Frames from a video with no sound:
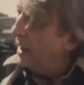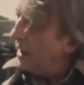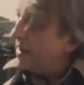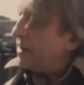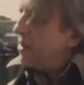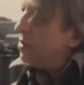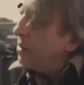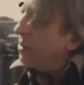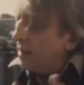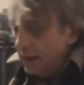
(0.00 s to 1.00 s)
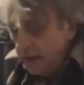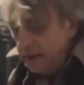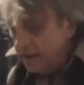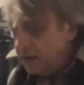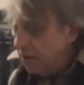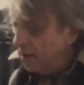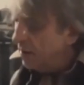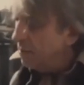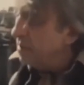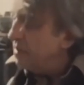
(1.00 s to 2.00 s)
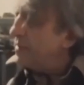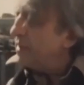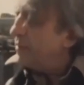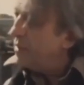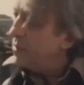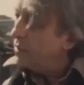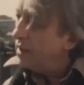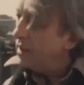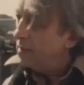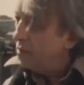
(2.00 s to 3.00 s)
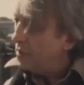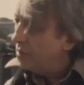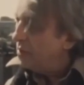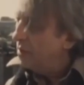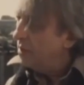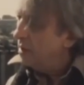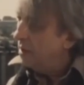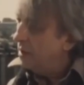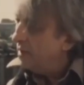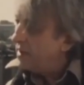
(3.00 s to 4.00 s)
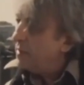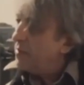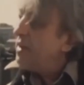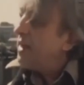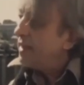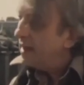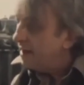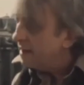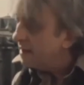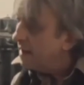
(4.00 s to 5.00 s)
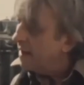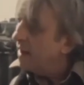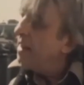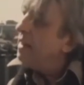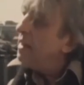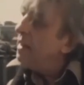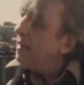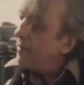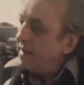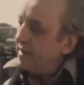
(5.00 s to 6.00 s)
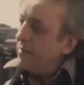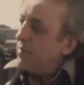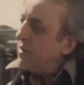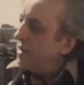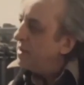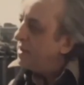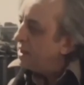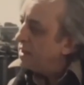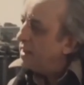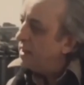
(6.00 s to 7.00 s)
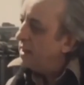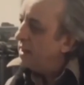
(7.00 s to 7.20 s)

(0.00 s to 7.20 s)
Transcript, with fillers: He states, "The voice loses its origin. The author enters his own death. Writing begins."